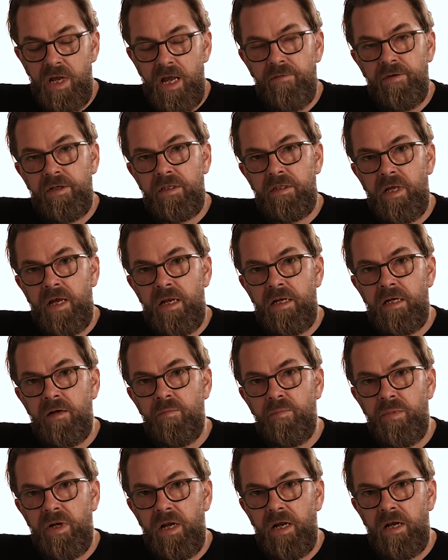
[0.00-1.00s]
have a standard
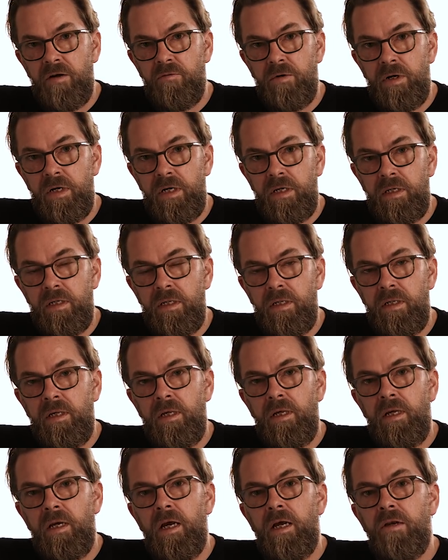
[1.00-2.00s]
black and white.
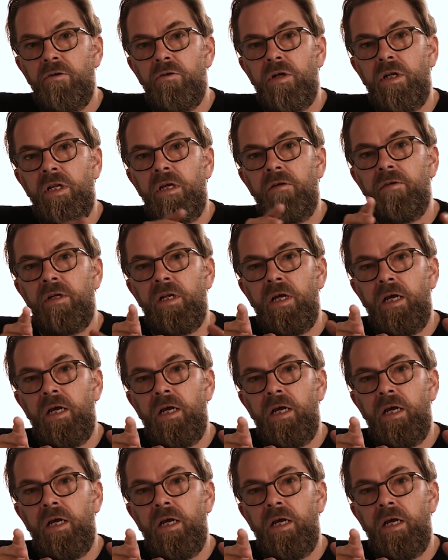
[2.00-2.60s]
And you can even